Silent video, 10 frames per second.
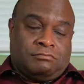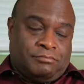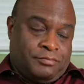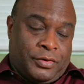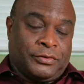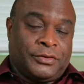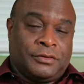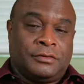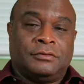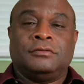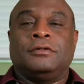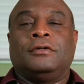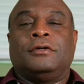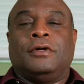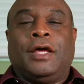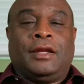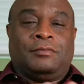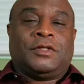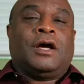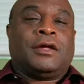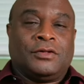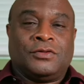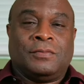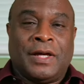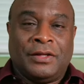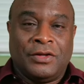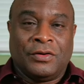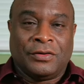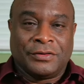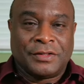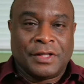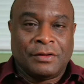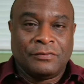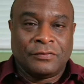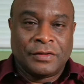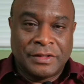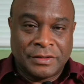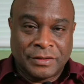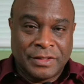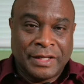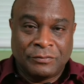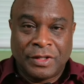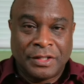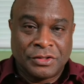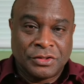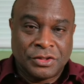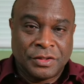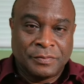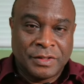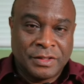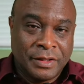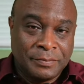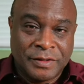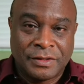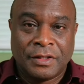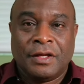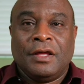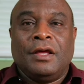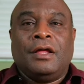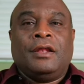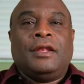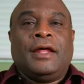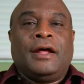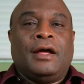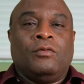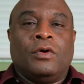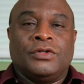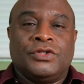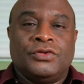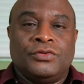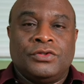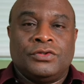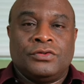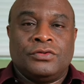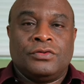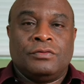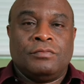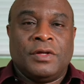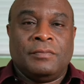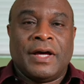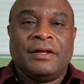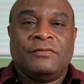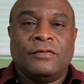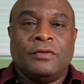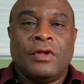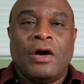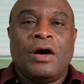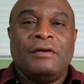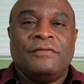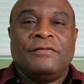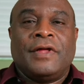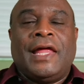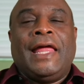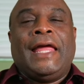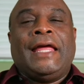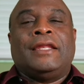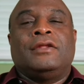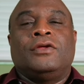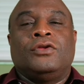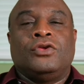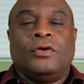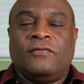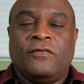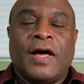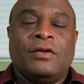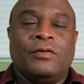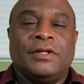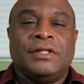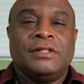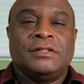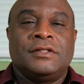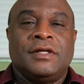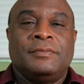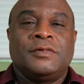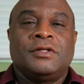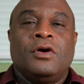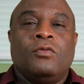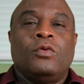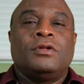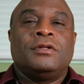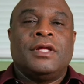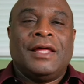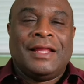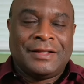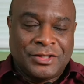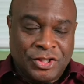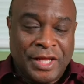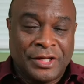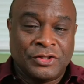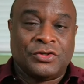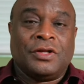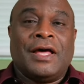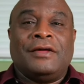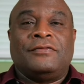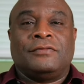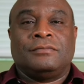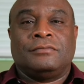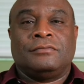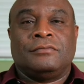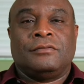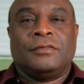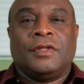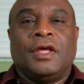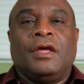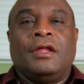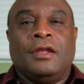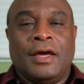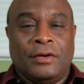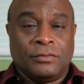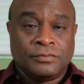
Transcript: personal, and I'm talking to my younger self, these are 10 relationship tips that I want you to be mindful of. And following these tips will change your life. Now,